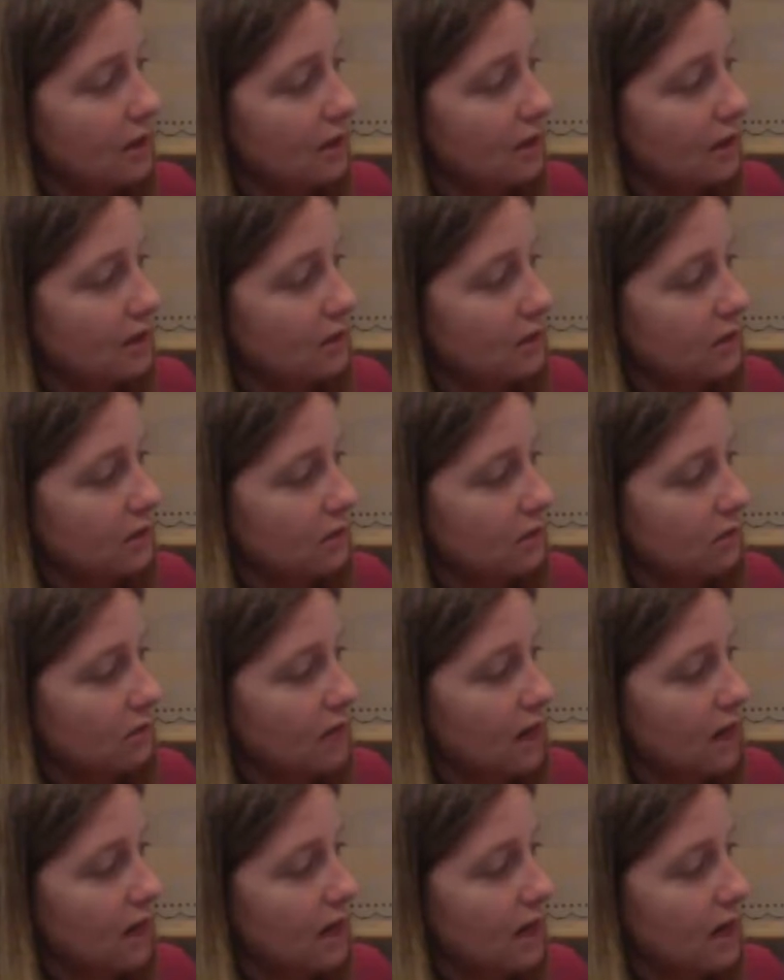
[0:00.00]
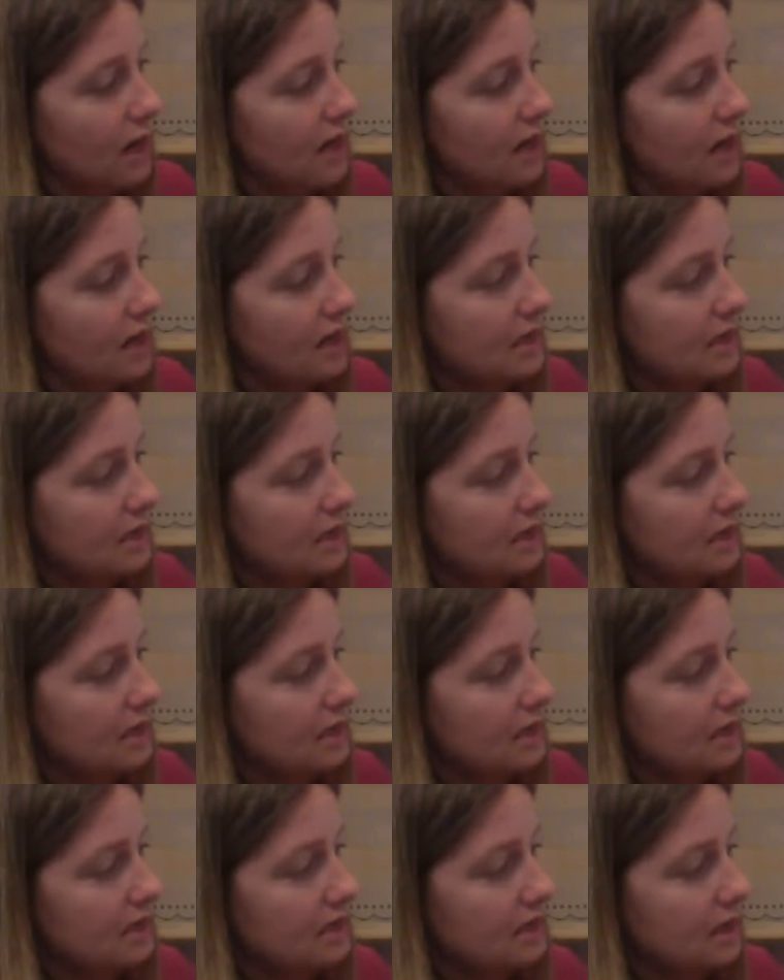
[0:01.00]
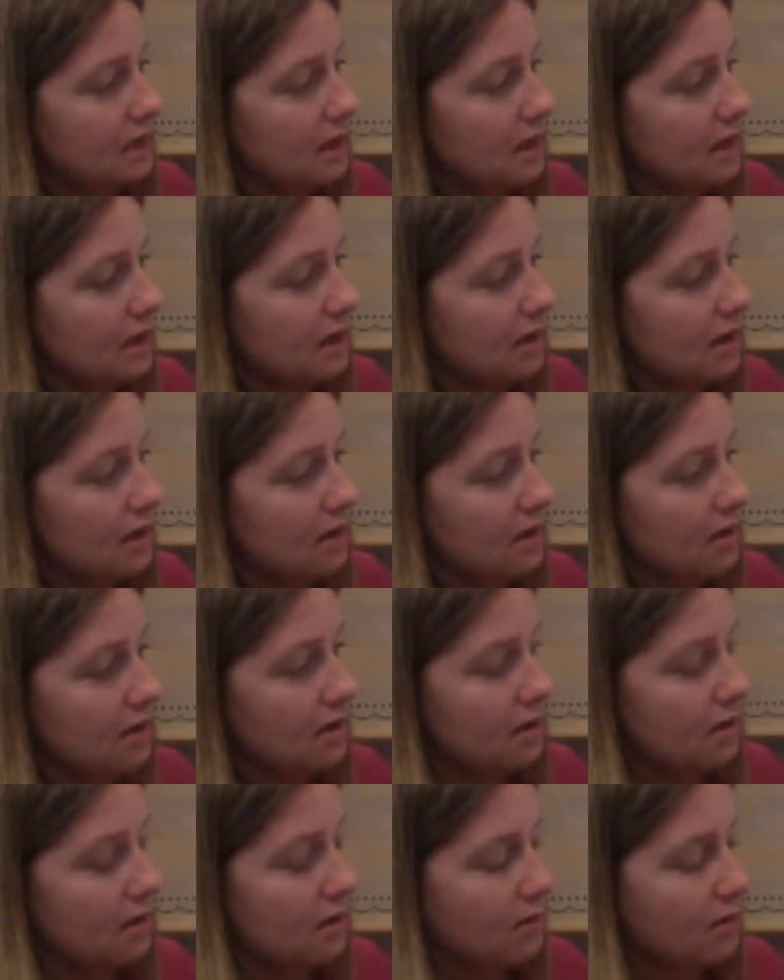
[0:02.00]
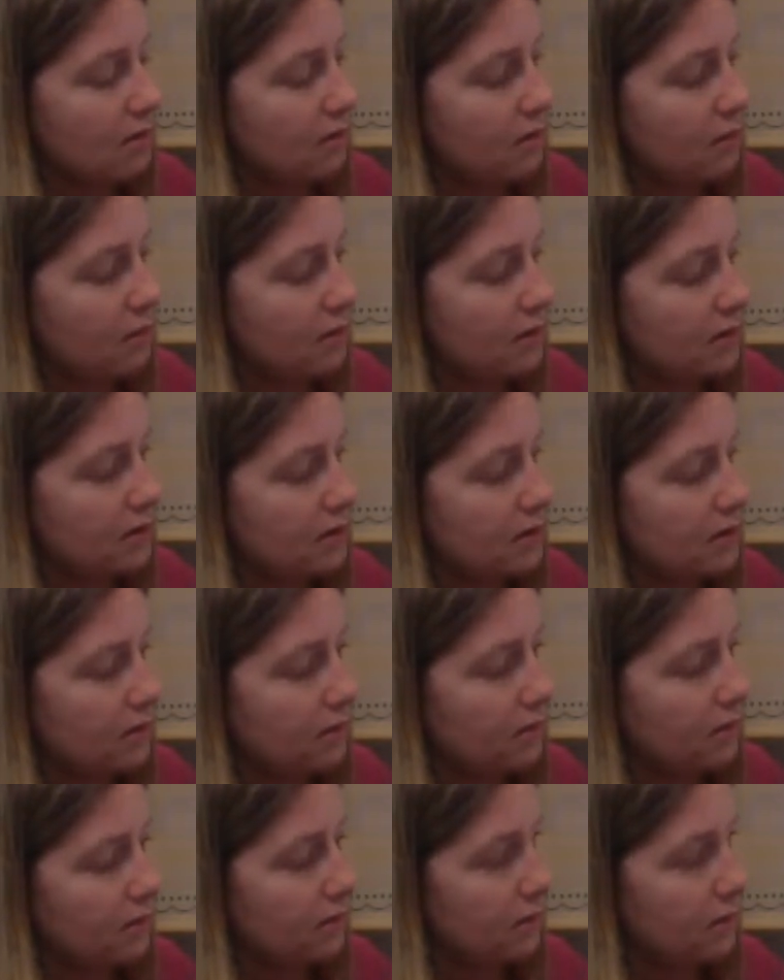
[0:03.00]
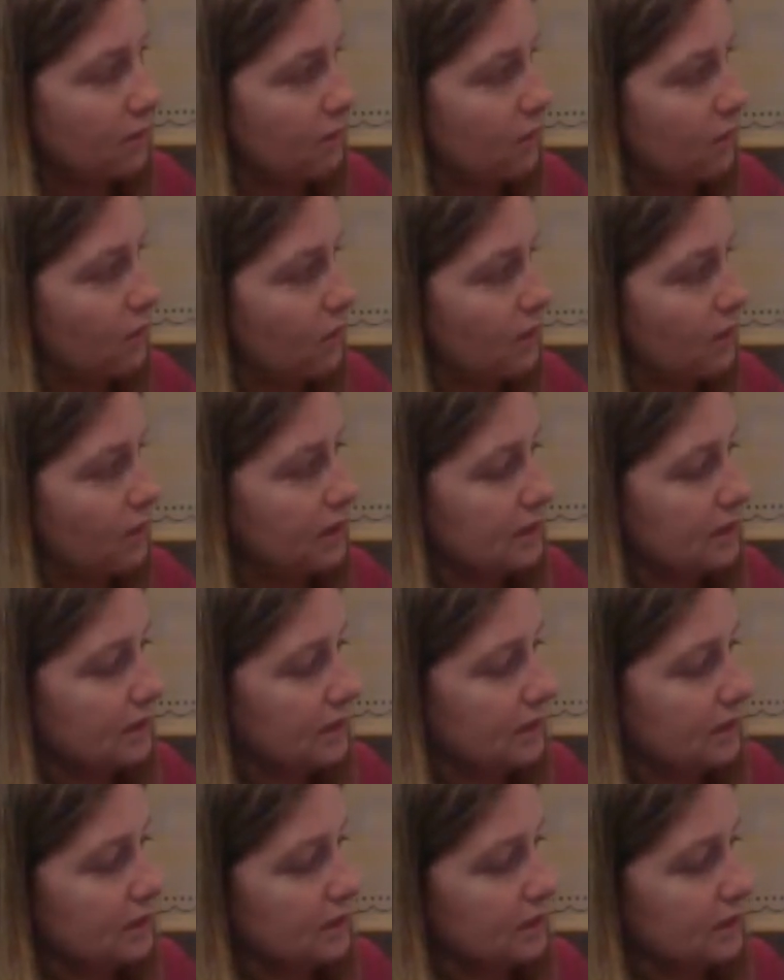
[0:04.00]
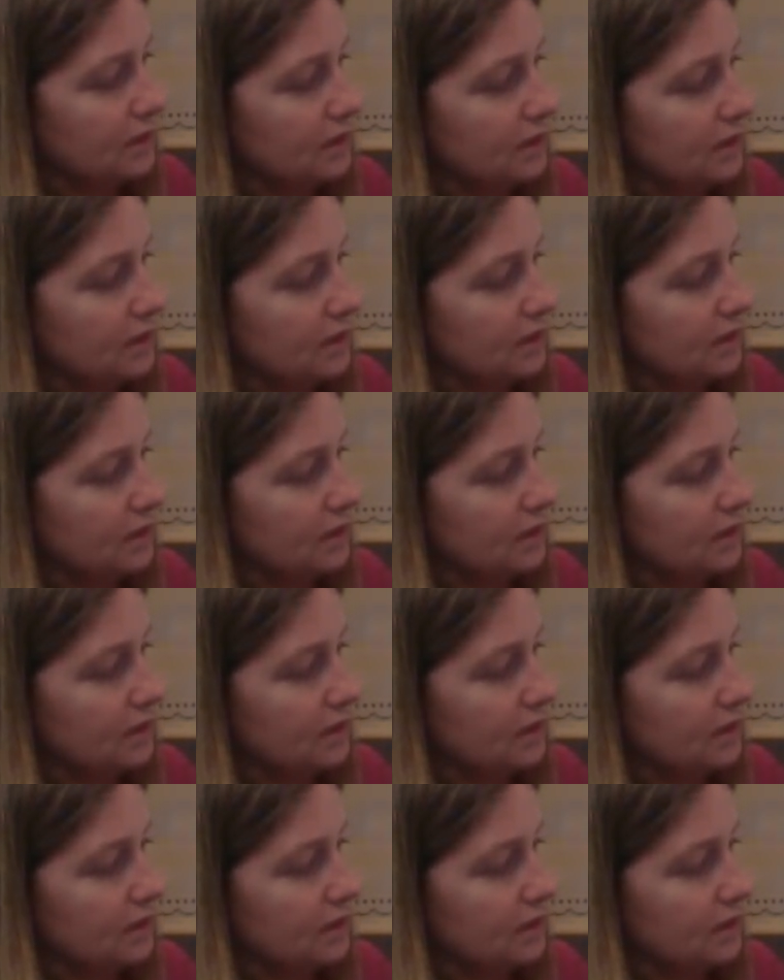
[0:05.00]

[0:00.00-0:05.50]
Let's do 86 plus 46.